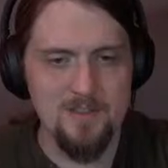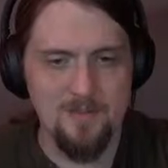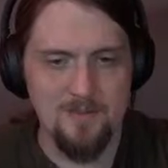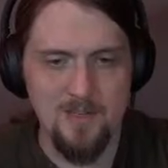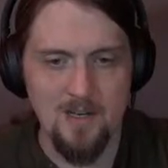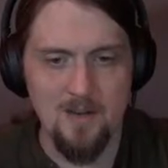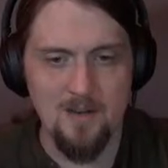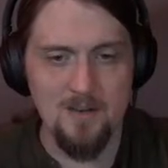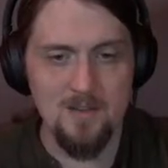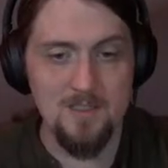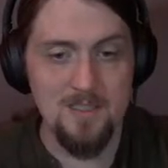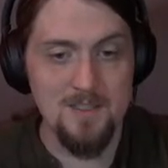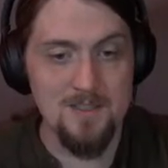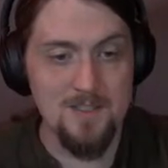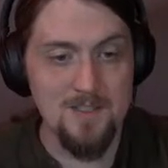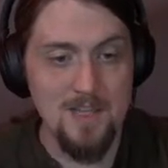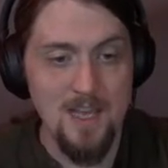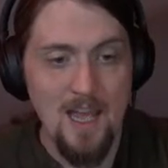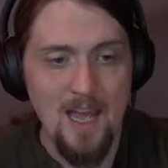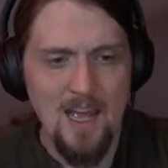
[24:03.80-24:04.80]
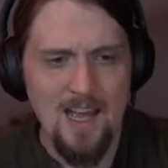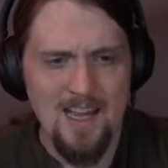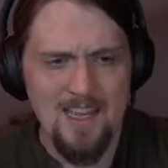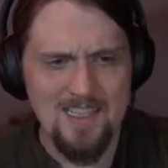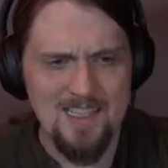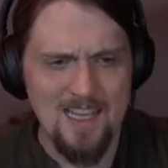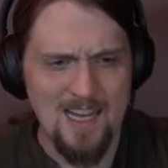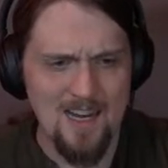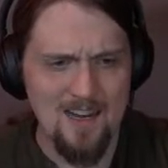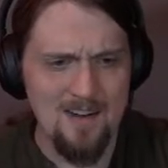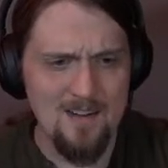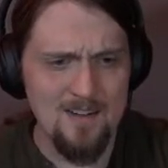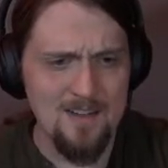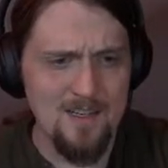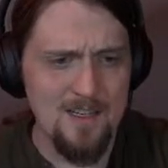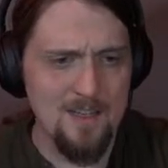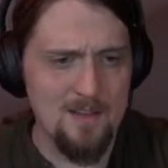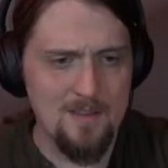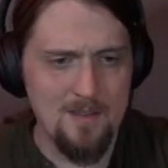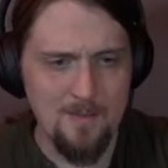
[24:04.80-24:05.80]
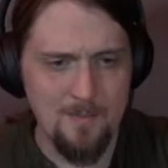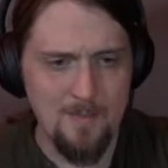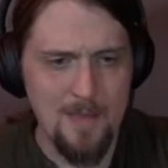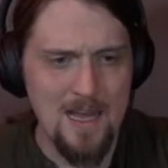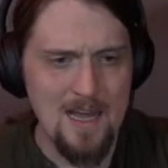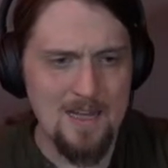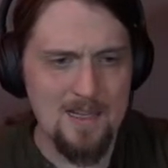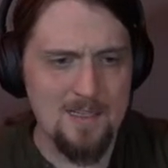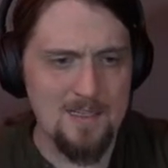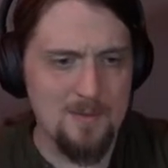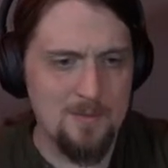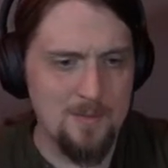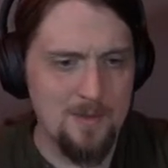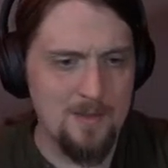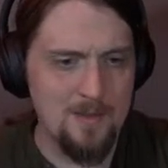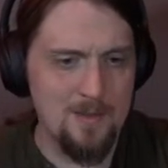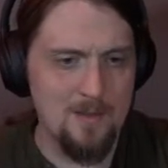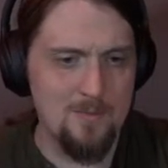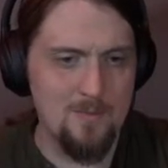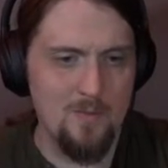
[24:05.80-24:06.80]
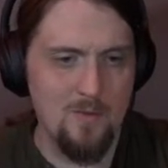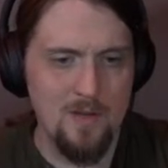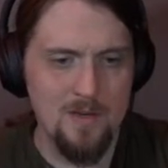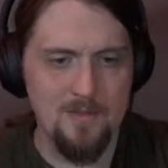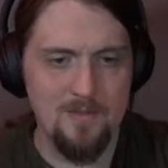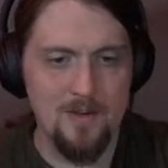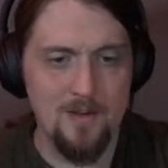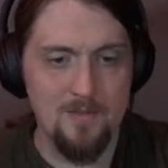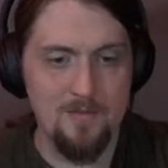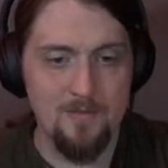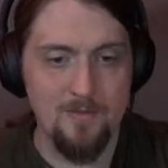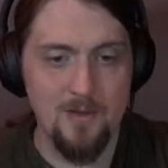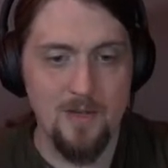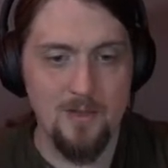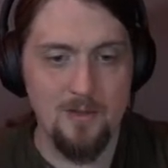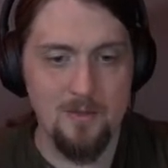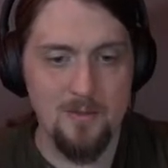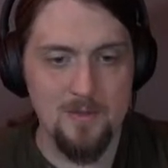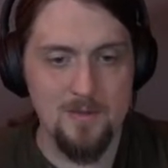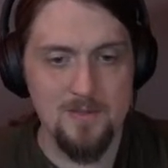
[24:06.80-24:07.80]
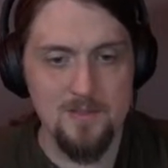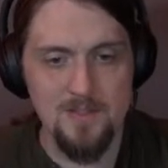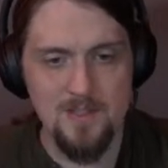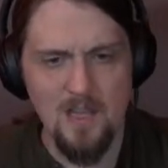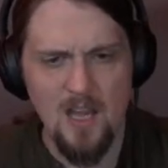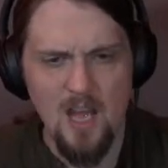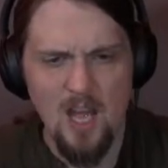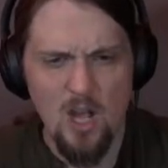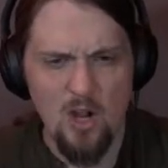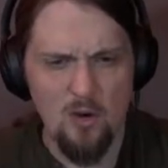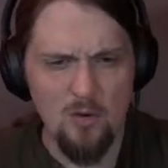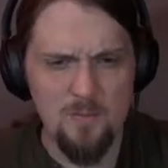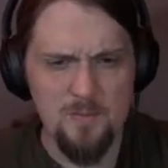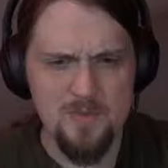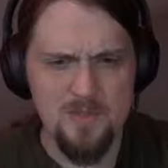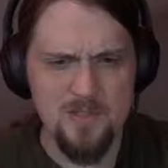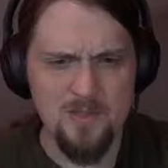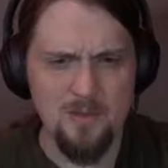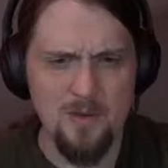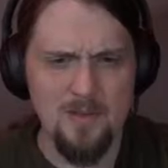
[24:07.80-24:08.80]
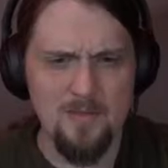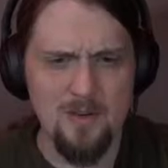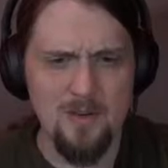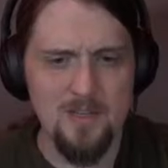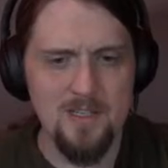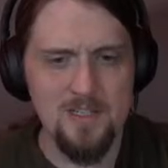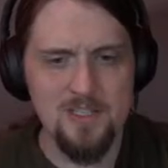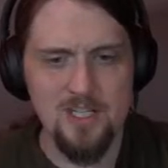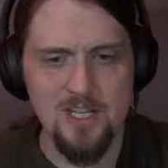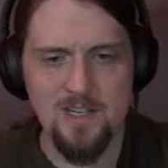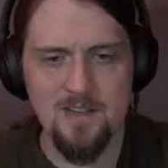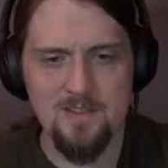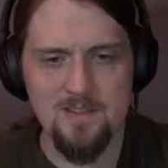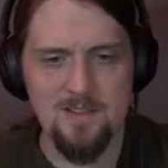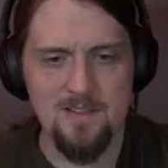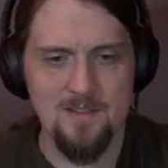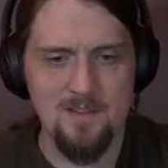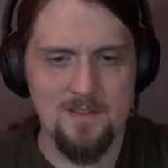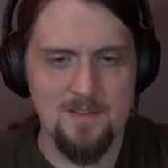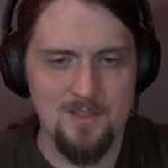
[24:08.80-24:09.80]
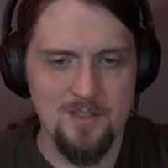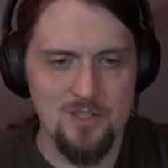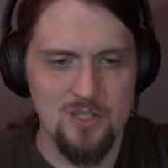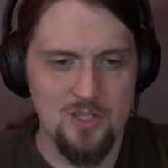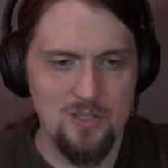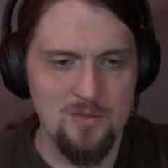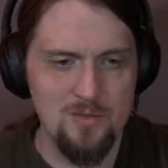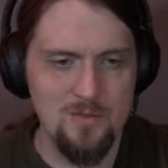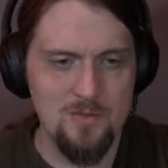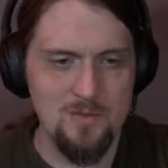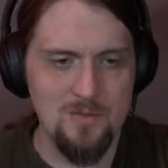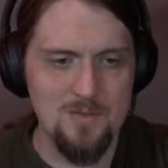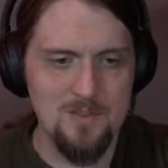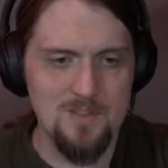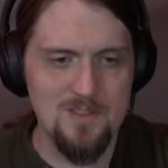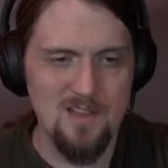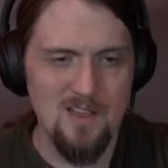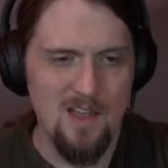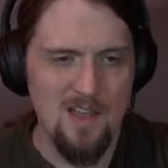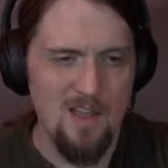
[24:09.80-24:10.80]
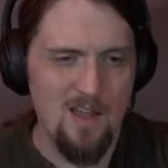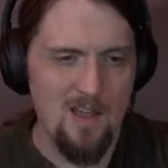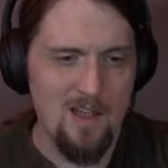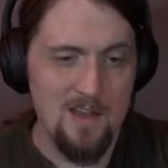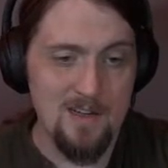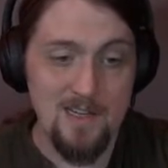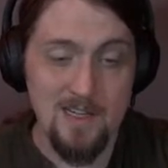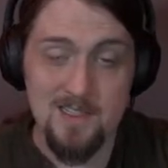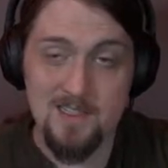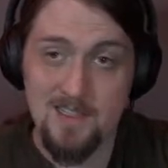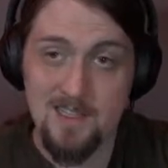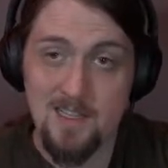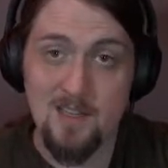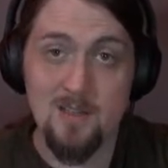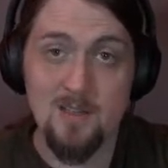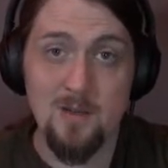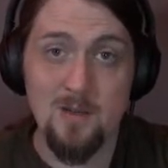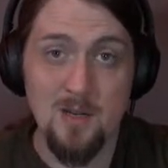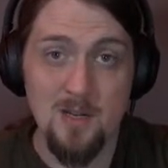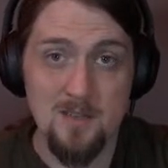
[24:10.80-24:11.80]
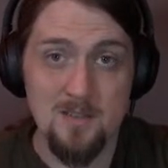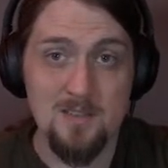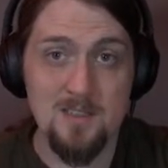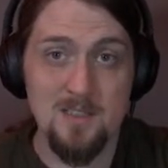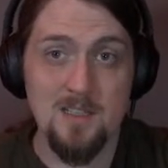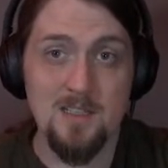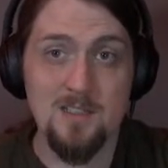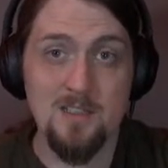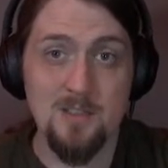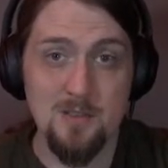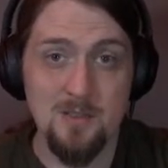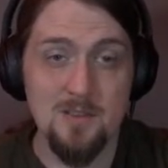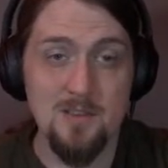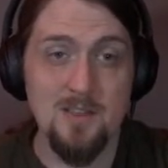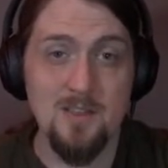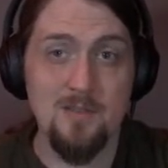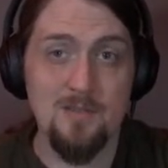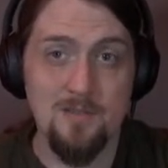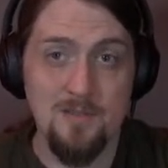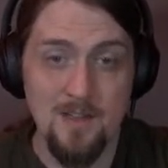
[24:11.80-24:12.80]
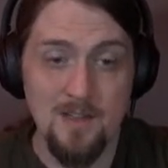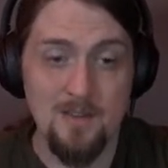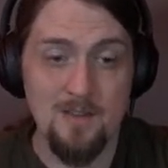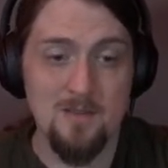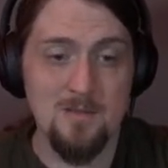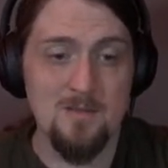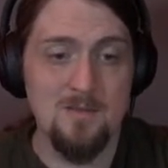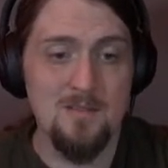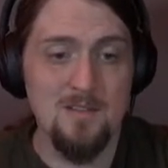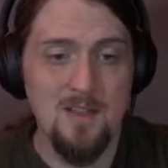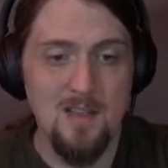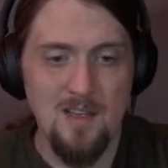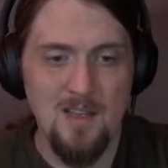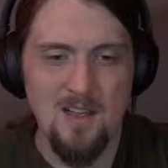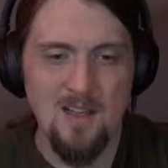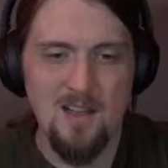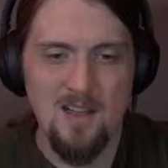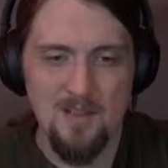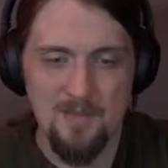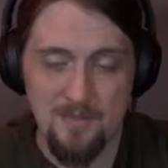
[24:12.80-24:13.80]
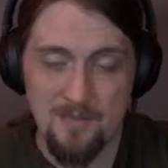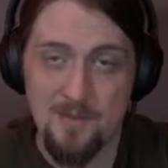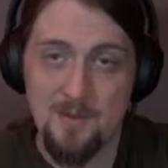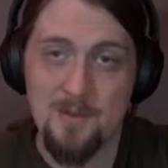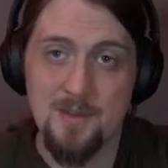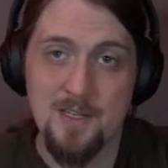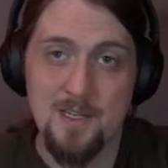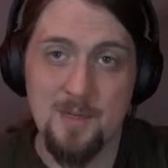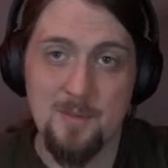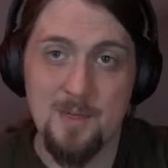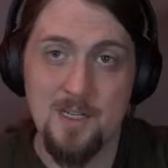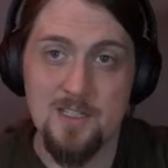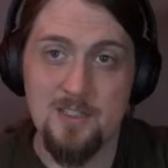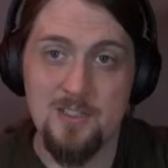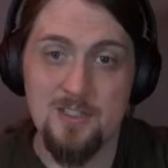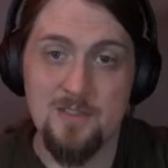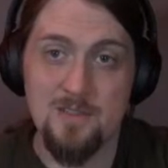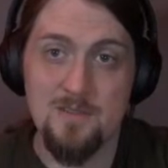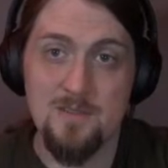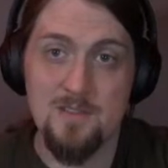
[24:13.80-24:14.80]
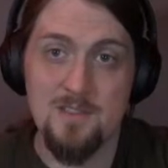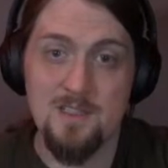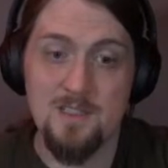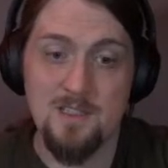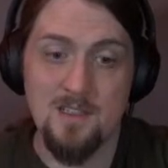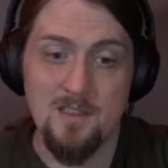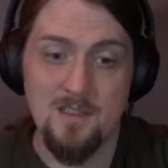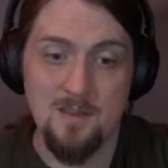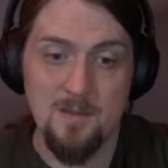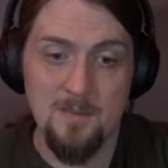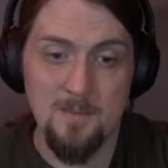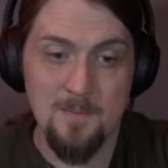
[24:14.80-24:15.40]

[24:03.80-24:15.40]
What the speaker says: of darkness, and carrieth back with him one of our followers, whomsoever he chanceth to choose. And as thou art a goodly fellow, I fear that he might choose thee.